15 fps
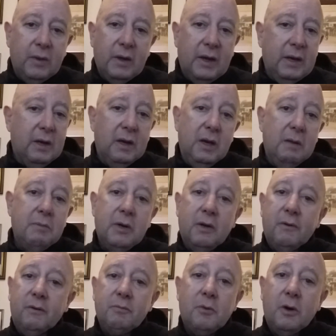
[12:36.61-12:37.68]
I got an
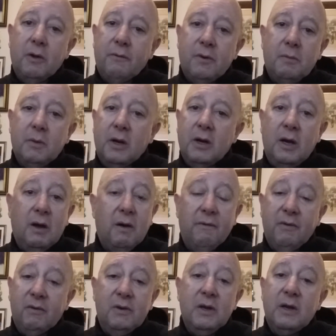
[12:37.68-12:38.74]
email this morning from a guy
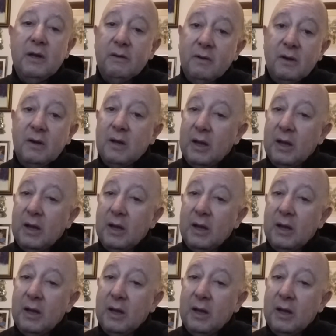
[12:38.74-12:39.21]
obviously doesn't